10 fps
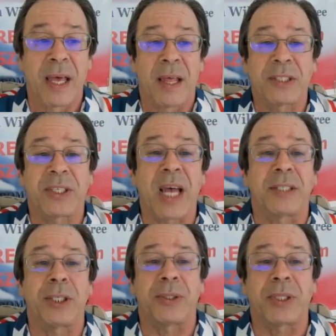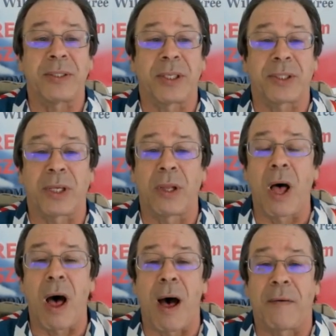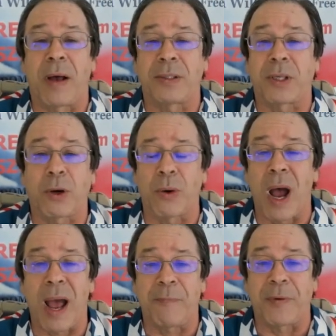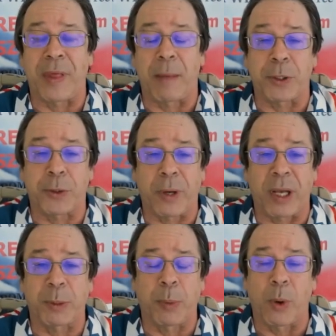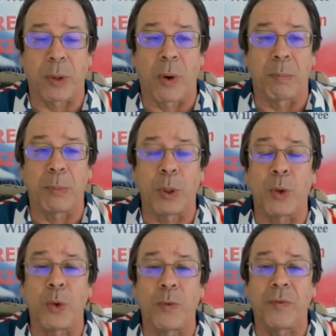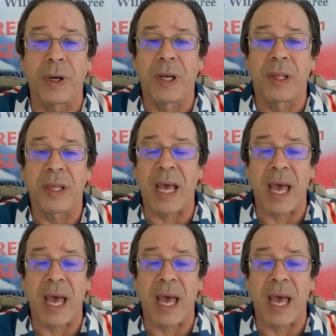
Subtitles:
The statute says it's a law, it's a crime for them to transport or move the